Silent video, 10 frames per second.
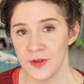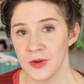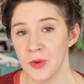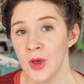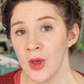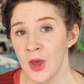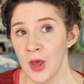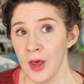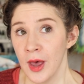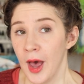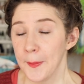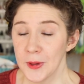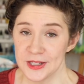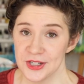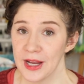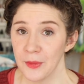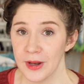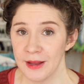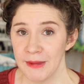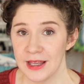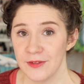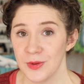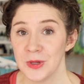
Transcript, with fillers: If you appreciate what I make, if you